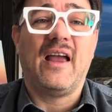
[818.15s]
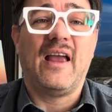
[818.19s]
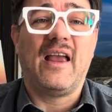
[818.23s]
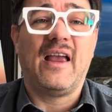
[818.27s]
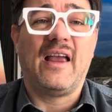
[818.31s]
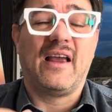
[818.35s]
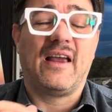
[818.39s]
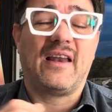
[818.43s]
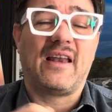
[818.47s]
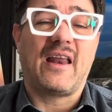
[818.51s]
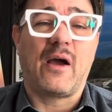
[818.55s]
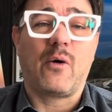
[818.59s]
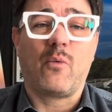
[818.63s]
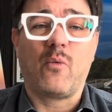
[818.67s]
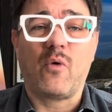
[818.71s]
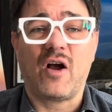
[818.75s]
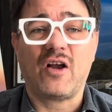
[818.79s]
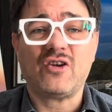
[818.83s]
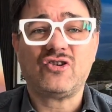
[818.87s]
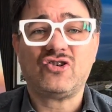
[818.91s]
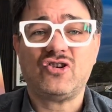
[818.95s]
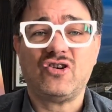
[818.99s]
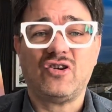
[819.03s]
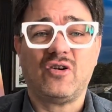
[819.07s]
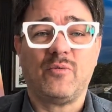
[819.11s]
And I
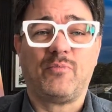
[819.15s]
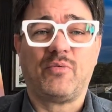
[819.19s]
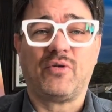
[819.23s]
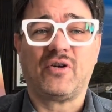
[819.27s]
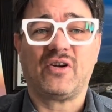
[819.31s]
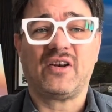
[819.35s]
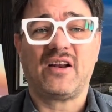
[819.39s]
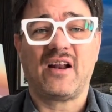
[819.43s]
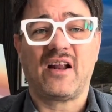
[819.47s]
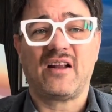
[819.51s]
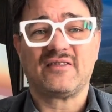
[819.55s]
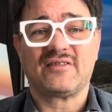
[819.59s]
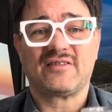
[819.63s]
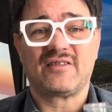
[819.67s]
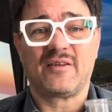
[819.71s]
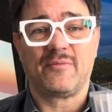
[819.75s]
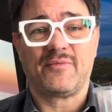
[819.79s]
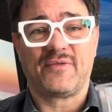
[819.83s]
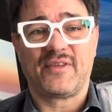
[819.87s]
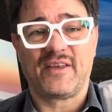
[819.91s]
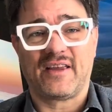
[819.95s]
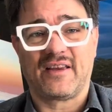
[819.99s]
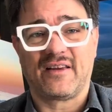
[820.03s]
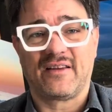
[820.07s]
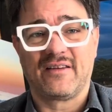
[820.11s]
want you to put it on
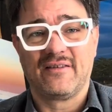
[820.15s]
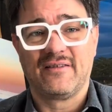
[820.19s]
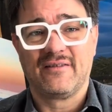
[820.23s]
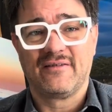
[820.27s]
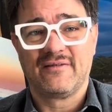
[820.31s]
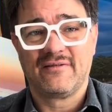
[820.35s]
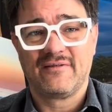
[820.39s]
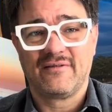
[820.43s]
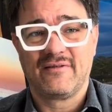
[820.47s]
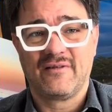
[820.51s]
something